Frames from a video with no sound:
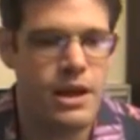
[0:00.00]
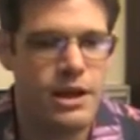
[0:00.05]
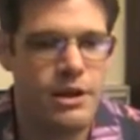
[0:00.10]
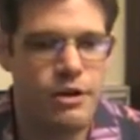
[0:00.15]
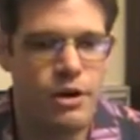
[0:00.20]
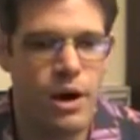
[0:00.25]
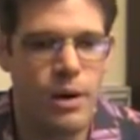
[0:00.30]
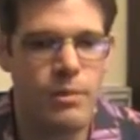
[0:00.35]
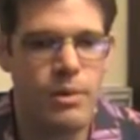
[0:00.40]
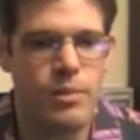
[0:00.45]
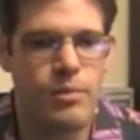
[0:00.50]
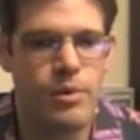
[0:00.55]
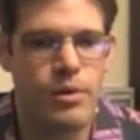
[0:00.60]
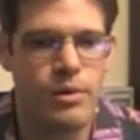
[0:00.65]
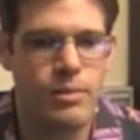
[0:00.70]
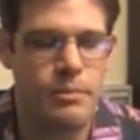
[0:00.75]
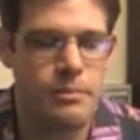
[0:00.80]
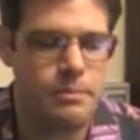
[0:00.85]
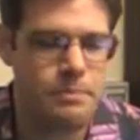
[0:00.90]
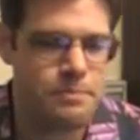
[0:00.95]
You know, I
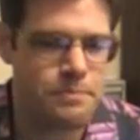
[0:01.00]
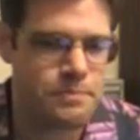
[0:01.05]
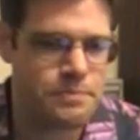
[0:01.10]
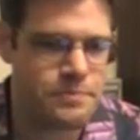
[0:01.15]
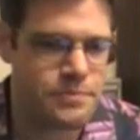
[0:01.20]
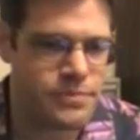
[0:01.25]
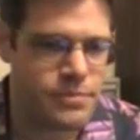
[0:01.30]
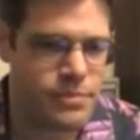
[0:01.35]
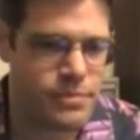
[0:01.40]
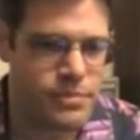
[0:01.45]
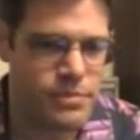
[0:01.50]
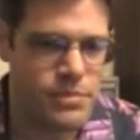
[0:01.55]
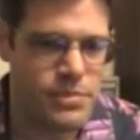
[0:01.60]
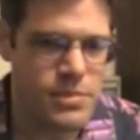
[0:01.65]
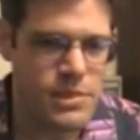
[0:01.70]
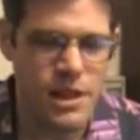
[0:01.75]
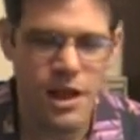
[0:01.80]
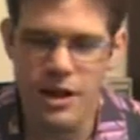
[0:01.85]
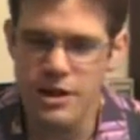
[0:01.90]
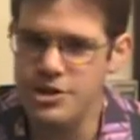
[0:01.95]
remember
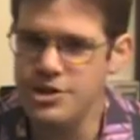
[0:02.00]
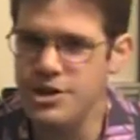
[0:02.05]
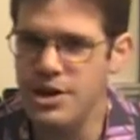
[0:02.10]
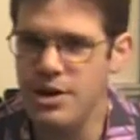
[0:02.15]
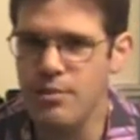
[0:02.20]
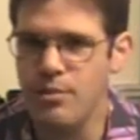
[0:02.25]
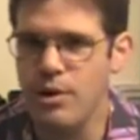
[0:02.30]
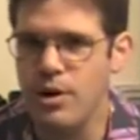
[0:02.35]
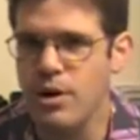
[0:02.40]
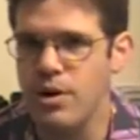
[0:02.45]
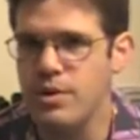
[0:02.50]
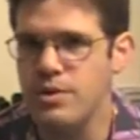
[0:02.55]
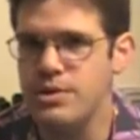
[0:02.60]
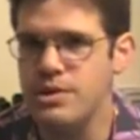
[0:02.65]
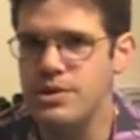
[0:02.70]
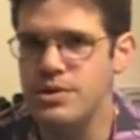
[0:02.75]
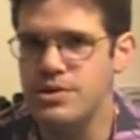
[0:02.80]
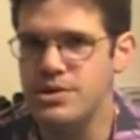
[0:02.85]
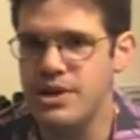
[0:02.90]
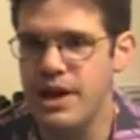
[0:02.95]
Jim Rohn
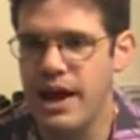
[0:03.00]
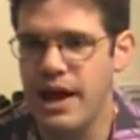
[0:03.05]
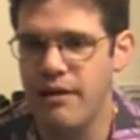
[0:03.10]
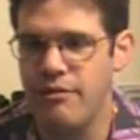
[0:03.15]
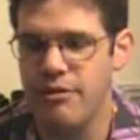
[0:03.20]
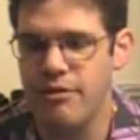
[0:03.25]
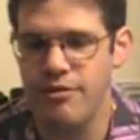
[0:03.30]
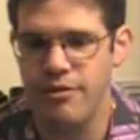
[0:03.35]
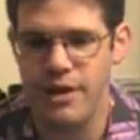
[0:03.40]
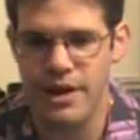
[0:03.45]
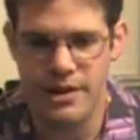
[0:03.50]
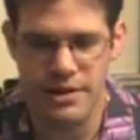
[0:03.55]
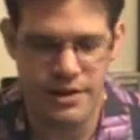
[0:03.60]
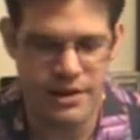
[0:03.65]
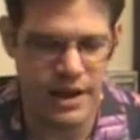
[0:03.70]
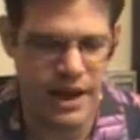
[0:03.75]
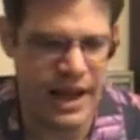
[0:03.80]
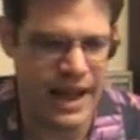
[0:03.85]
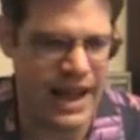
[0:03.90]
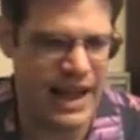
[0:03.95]
used to have a
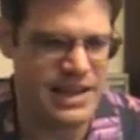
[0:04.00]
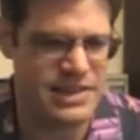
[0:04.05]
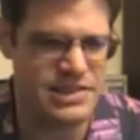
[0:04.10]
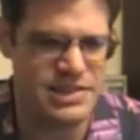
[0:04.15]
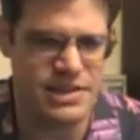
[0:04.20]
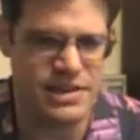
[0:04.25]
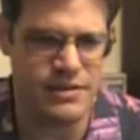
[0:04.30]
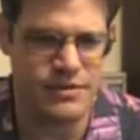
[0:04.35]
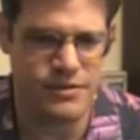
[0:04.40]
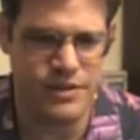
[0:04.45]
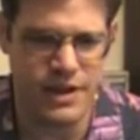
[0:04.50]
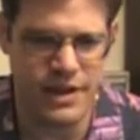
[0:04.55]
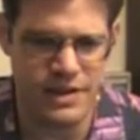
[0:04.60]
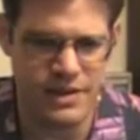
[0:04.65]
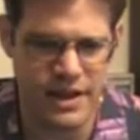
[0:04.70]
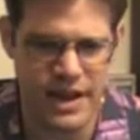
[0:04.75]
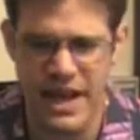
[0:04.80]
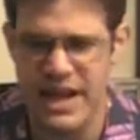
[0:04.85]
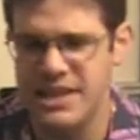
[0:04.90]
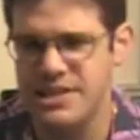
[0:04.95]
fantastic,
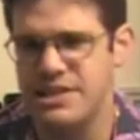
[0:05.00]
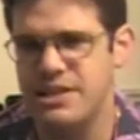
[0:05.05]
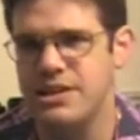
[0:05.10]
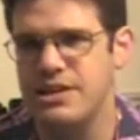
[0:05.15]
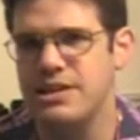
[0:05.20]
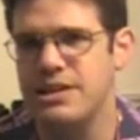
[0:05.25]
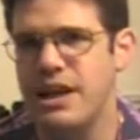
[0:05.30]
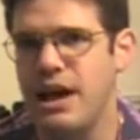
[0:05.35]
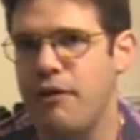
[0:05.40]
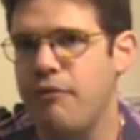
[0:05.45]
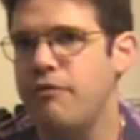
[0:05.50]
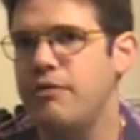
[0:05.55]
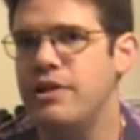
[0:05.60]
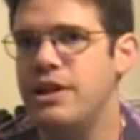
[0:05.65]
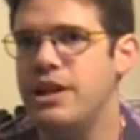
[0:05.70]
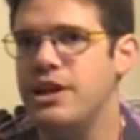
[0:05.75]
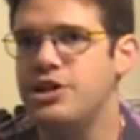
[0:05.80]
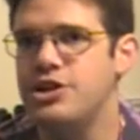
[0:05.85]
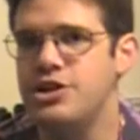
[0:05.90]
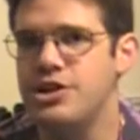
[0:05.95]
fantastic
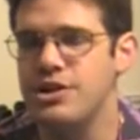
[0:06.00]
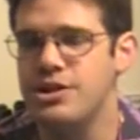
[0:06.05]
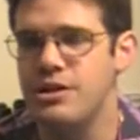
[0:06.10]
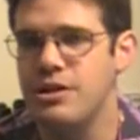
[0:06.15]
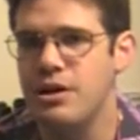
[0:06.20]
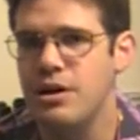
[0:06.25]
definition